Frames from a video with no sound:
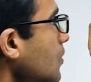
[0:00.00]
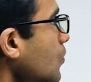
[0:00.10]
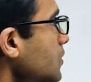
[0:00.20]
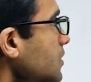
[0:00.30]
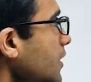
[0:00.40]

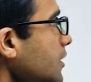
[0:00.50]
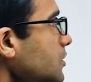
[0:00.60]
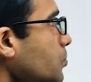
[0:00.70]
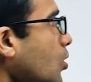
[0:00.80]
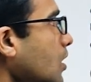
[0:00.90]
One side is
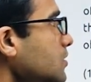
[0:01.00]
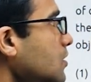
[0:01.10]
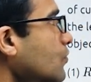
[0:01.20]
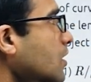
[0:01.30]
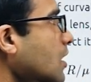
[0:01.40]
polished
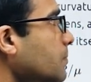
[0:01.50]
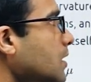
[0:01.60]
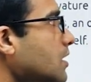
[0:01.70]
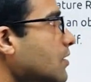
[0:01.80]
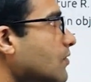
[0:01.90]
for
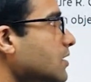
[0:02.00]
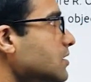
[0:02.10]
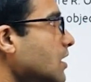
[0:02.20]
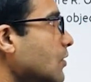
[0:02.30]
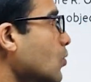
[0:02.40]
complete reflection at